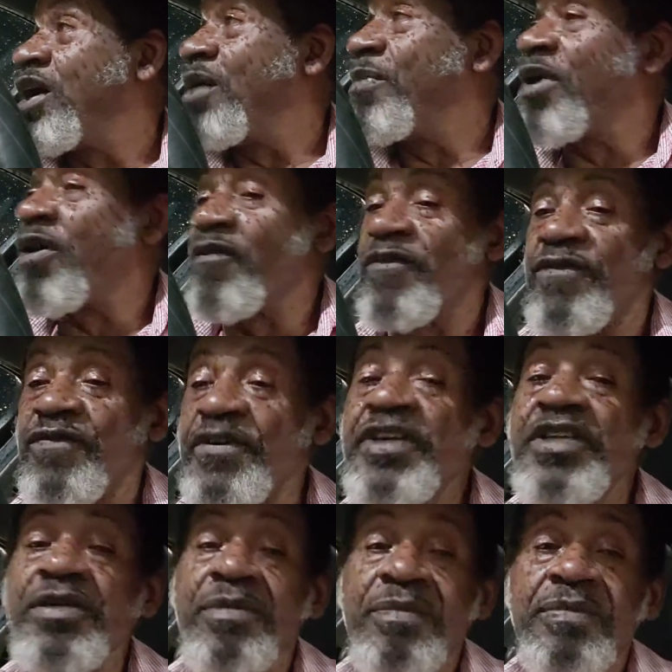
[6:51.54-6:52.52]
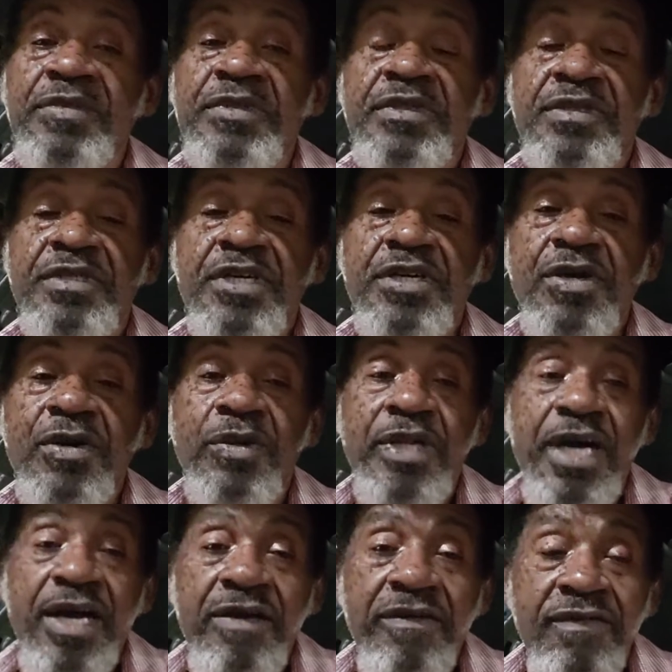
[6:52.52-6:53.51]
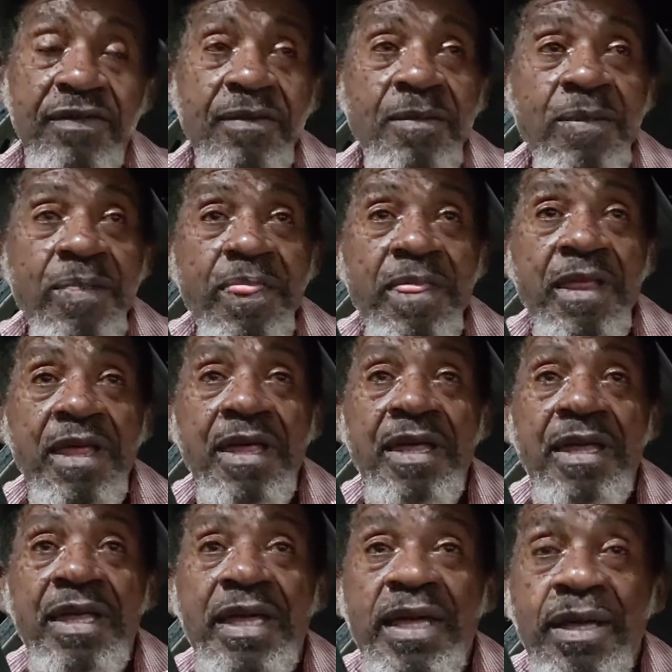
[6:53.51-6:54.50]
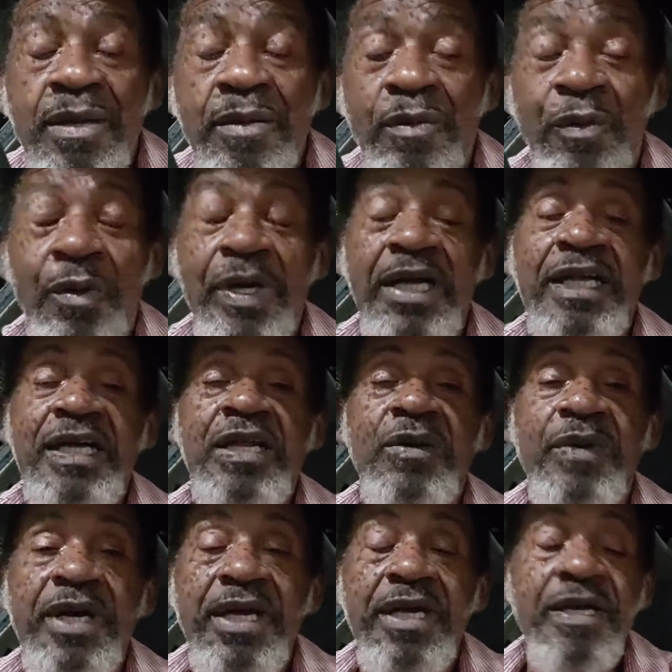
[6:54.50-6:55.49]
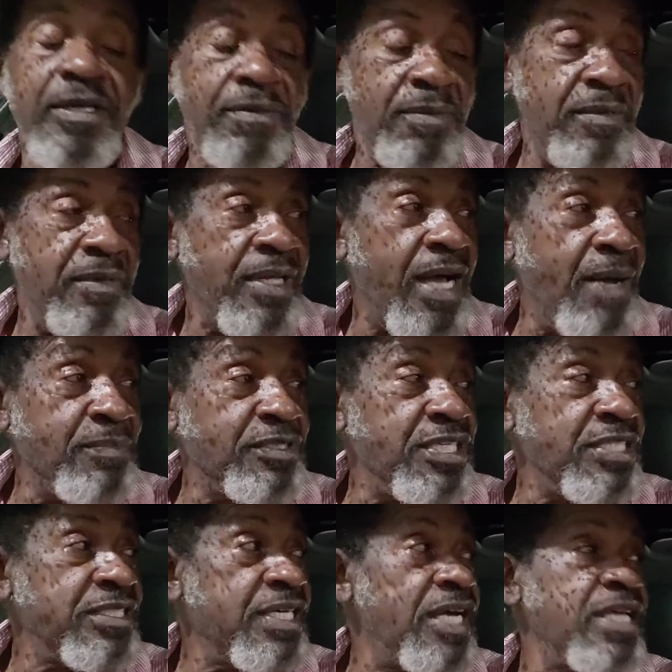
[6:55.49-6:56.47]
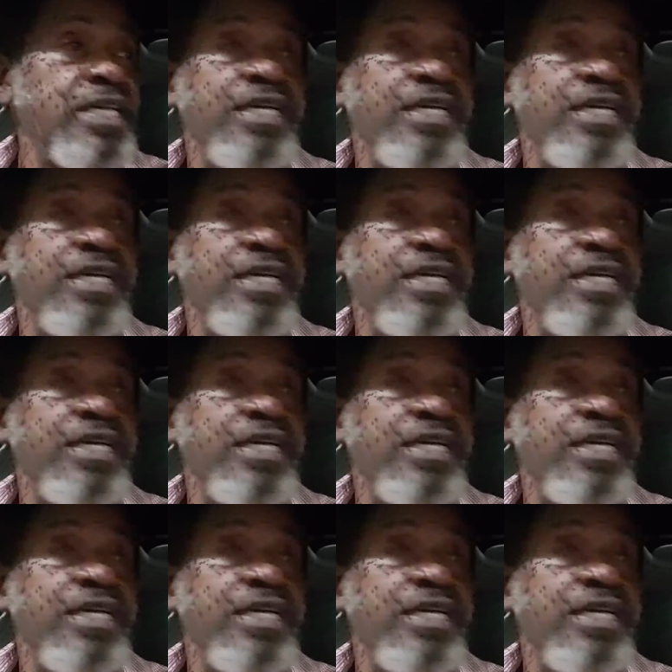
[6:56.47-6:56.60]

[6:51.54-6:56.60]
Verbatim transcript: about freedom to your life. Well, anyway, I'm just out